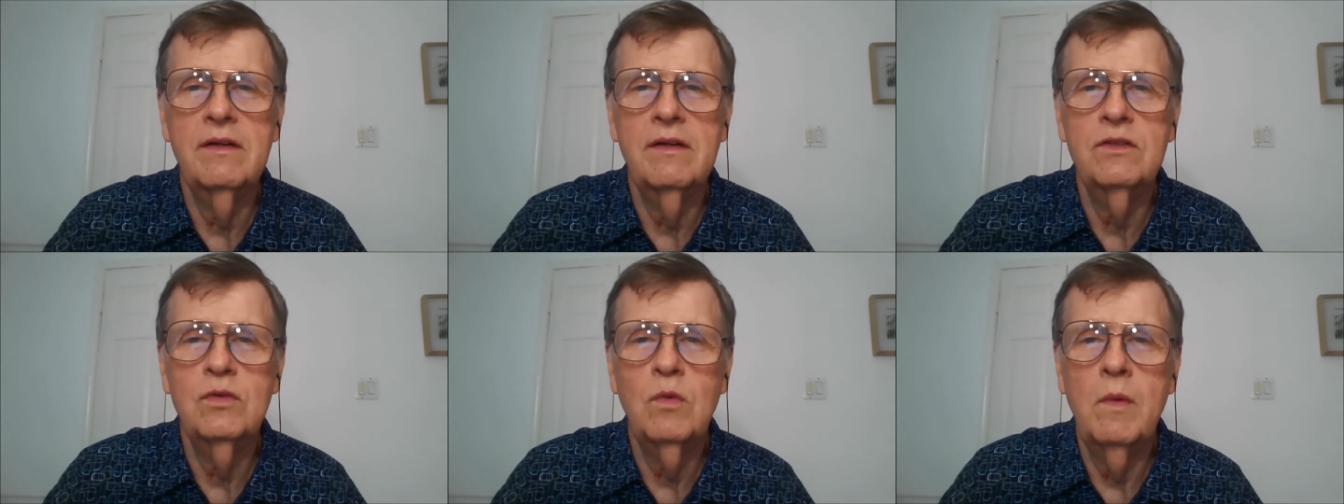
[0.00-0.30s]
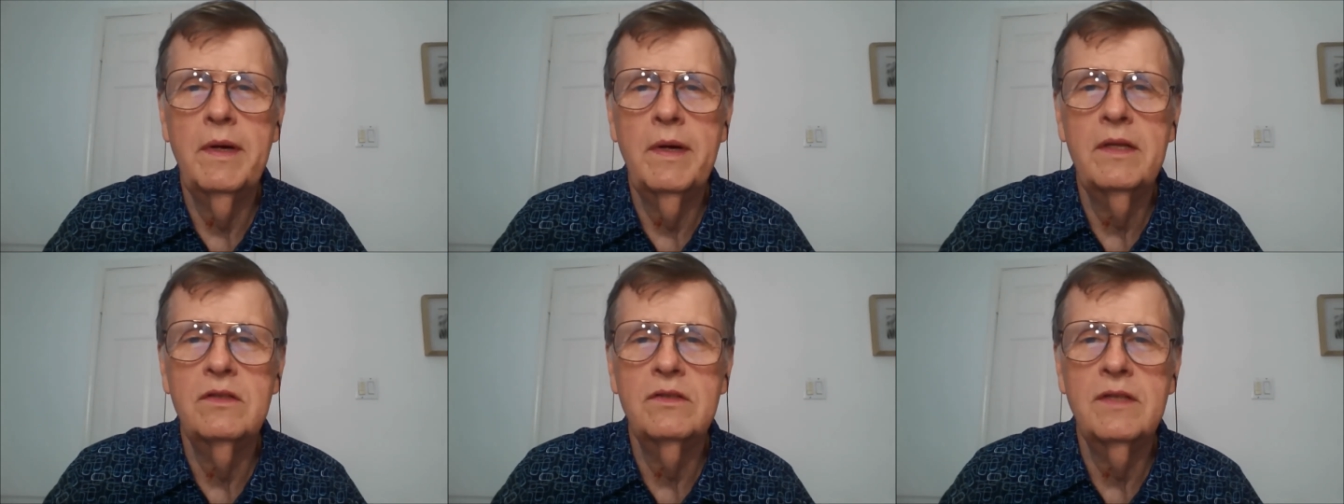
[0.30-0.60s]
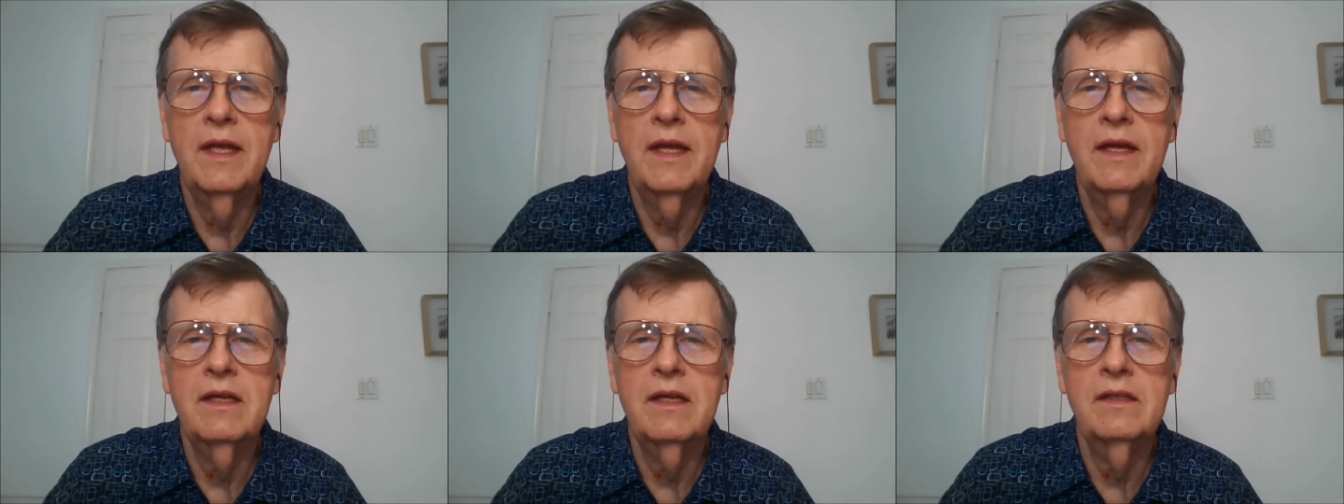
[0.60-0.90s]
20
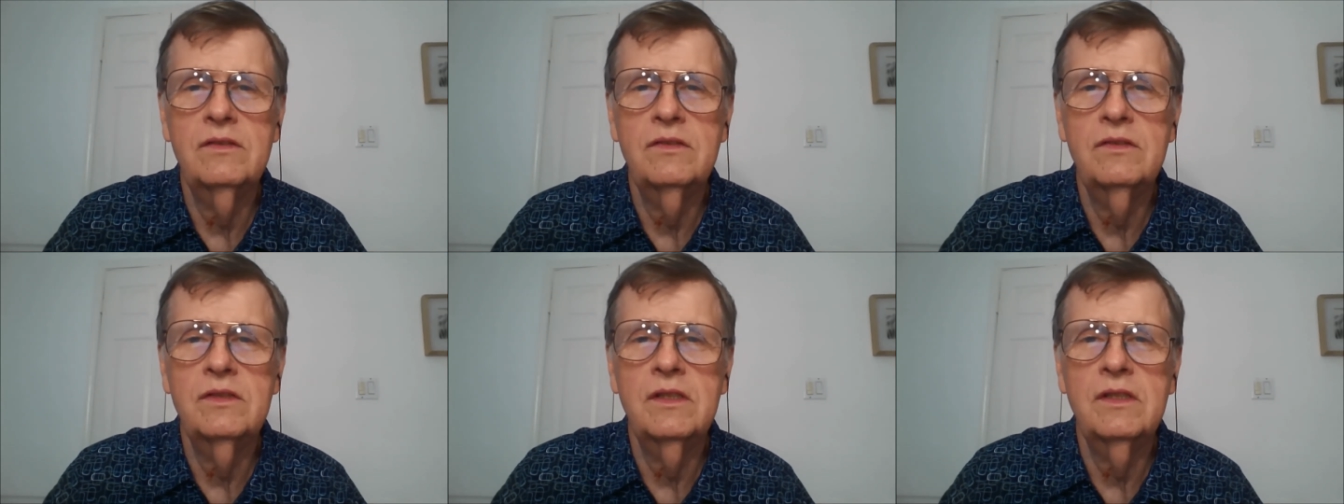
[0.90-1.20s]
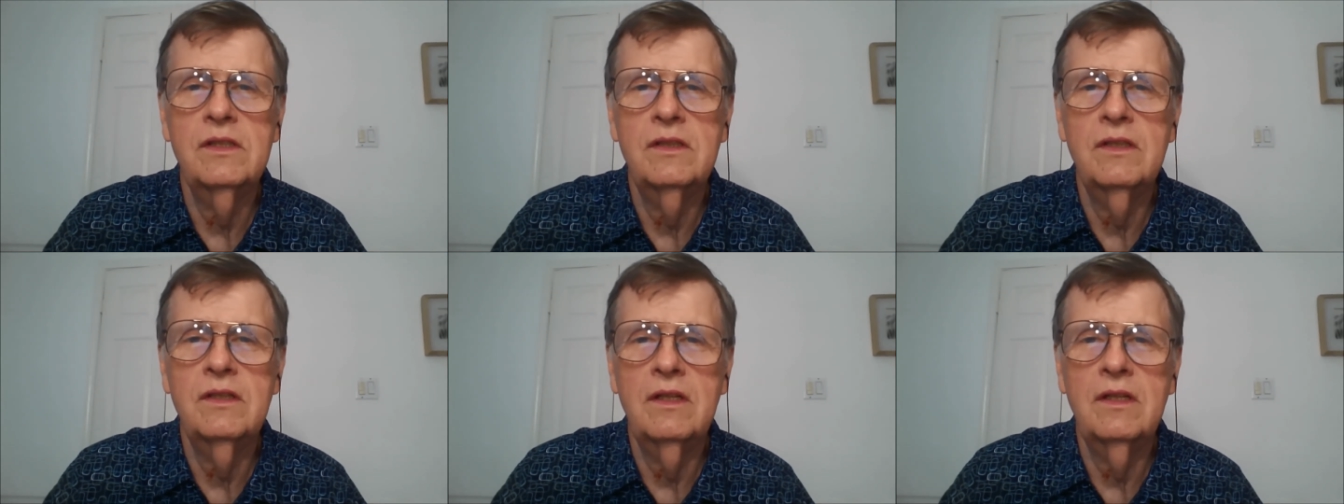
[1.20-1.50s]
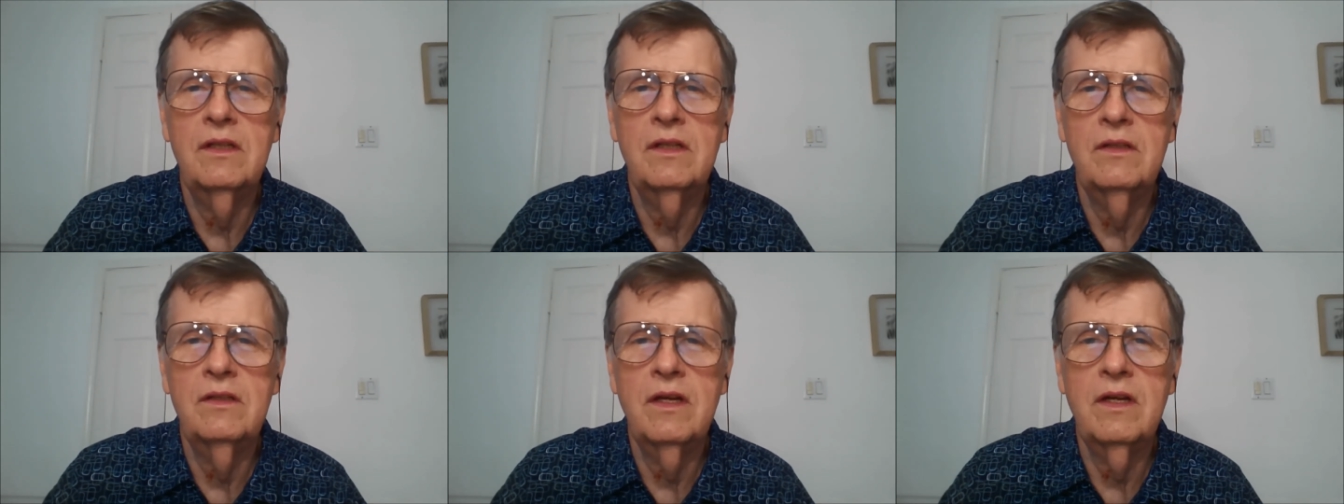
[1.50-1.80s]
seconds and
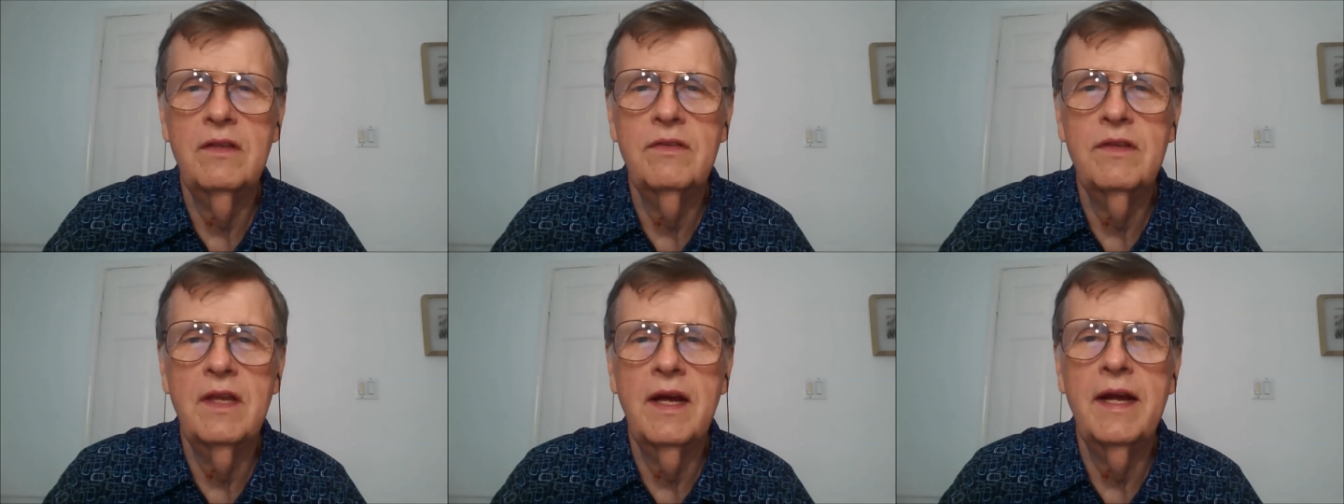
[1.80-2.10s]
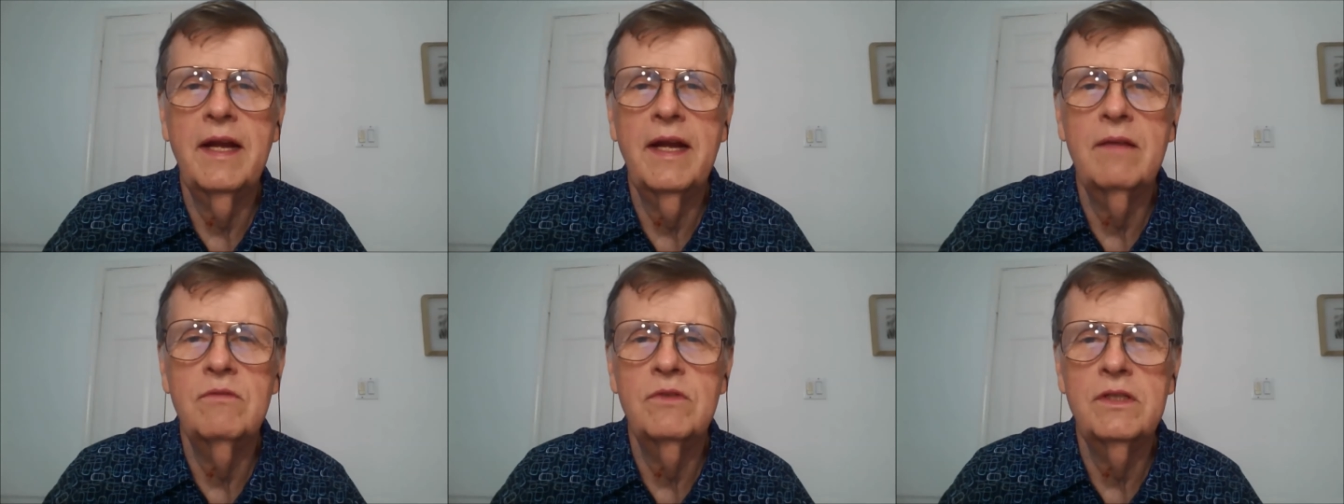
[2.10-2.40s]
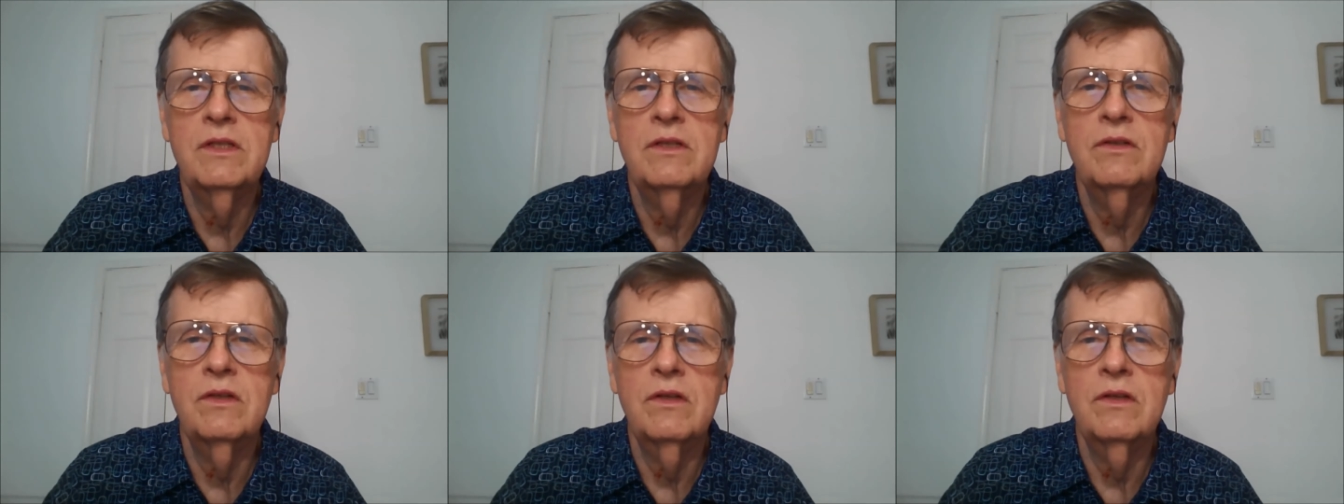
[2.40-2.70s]
look at the items
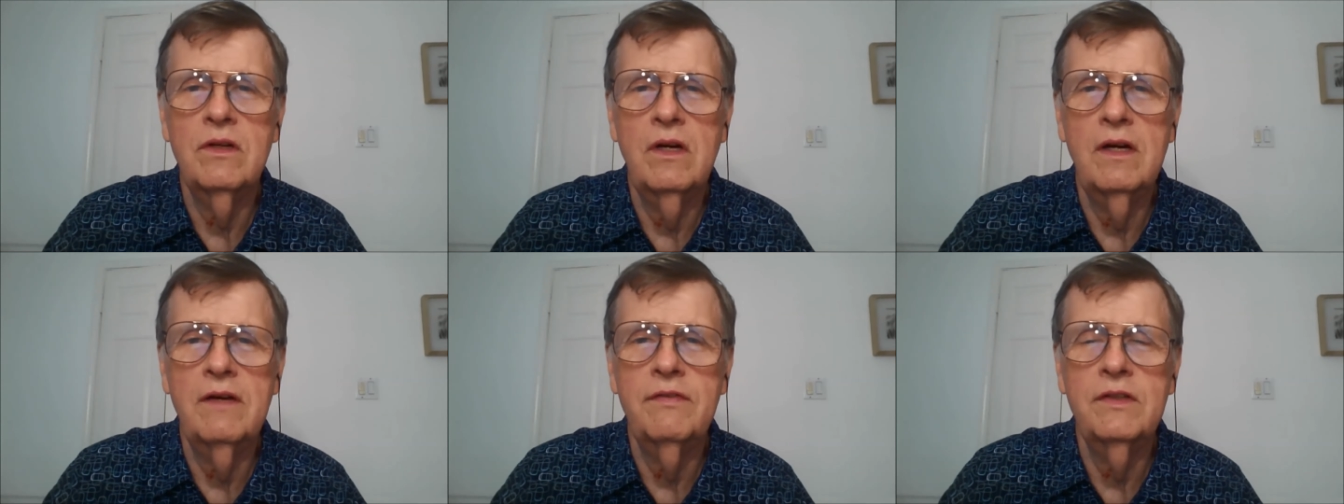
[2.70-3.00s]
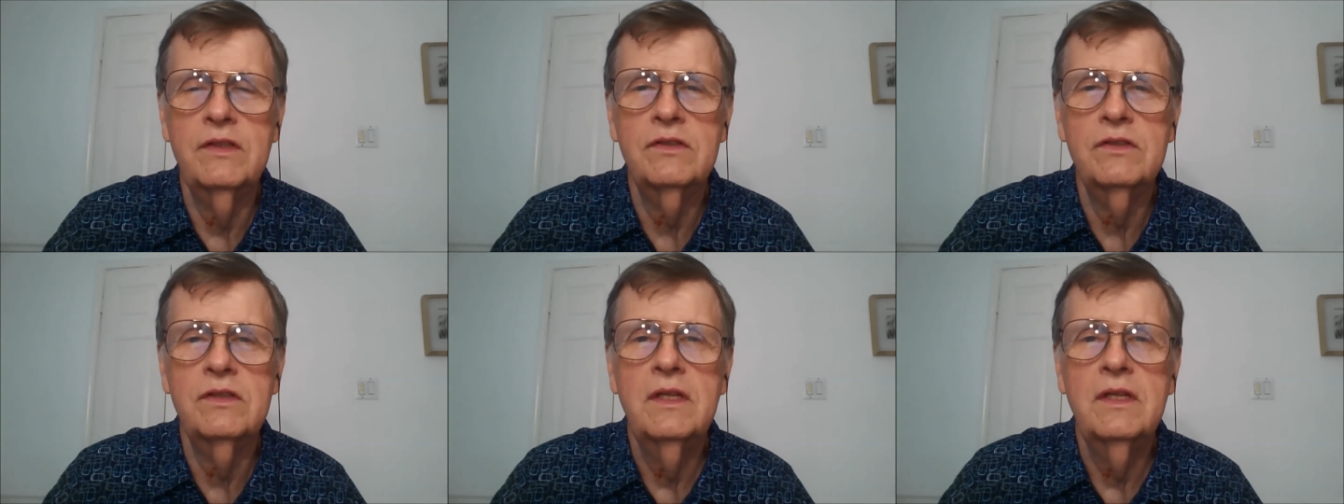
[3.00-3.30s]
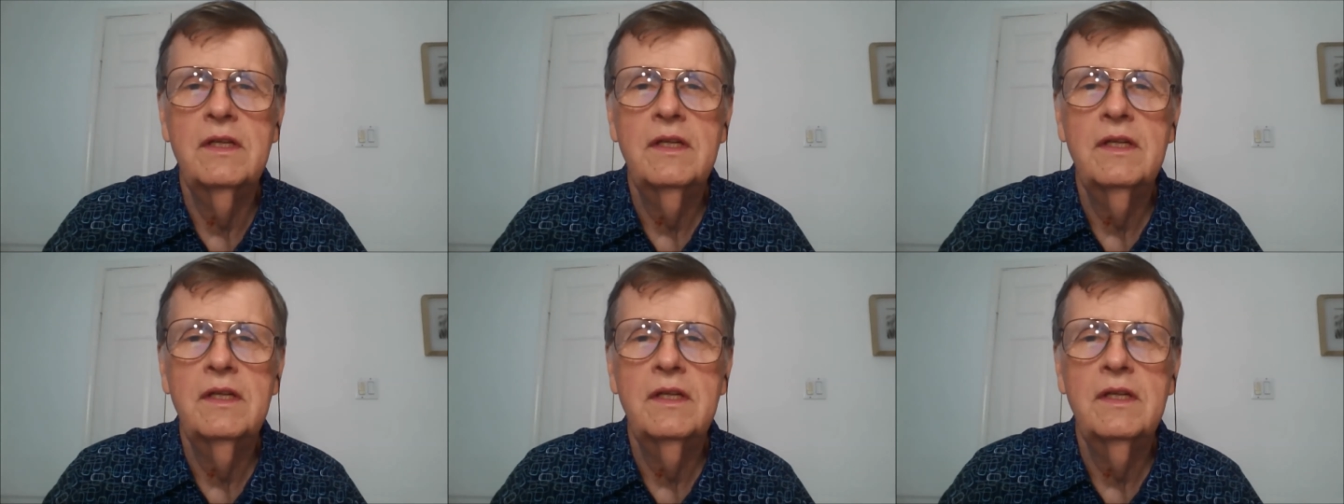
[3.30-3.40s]
in her office.